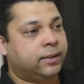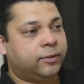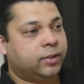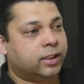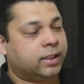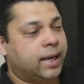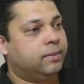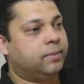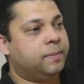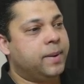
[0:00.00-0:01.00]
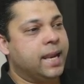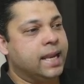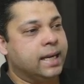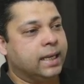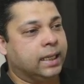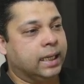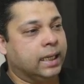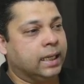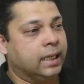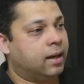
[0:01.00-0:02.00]
If you just type bin,
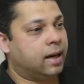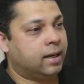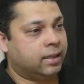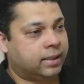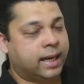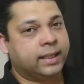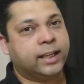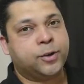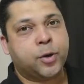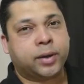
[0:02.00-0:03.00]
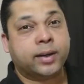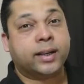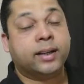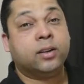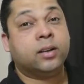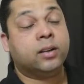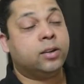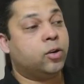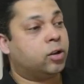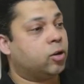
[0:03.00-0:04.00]
it'll understand that you
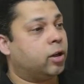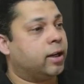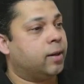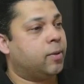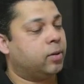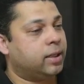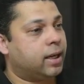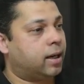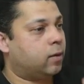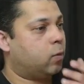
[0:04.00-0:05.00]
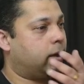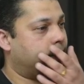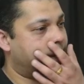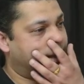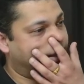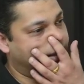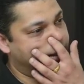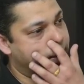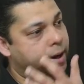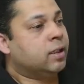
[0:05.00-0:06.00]
are talking about the current working directory.
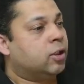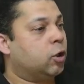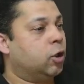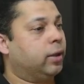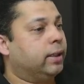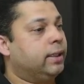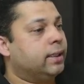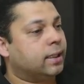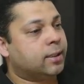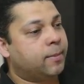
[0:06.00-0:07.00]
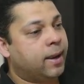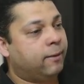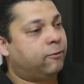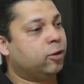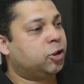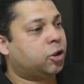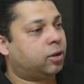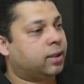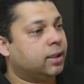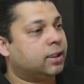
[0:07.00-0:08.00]
All right, so these are some helpful
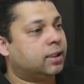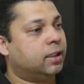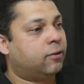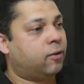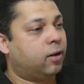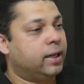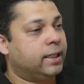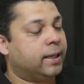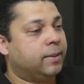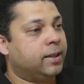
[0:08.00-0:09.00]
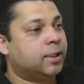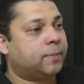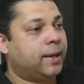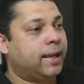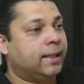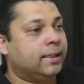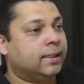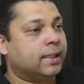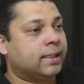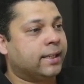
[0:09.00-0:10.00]
shortcuts. The following table
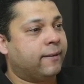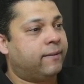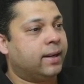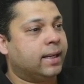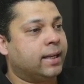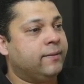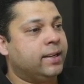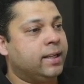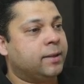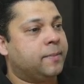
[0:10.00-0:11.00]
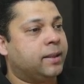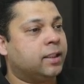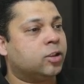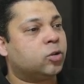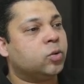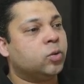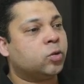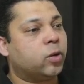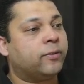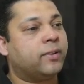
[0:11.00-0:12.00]
displays several convenient methods to
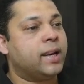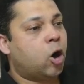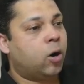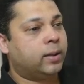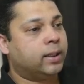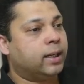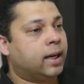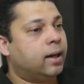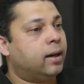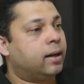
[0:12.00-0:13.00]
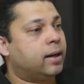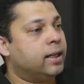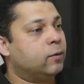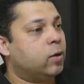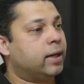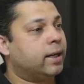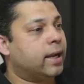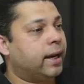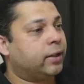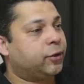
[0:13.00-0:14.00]
swiftly alter the current working
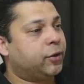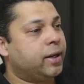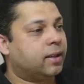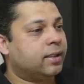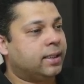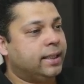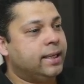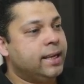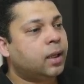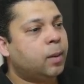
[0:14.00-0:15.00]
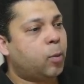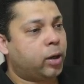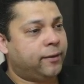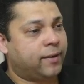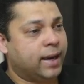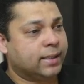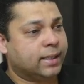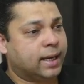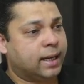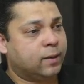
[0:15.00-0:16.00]
directory. Cd modifies
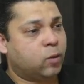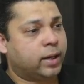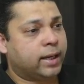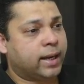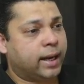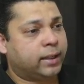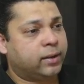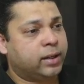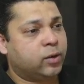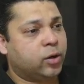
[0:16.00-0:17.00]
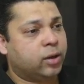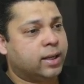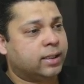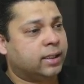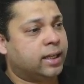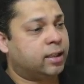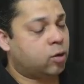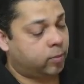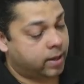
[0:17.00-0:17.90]
the current working directory to your designated home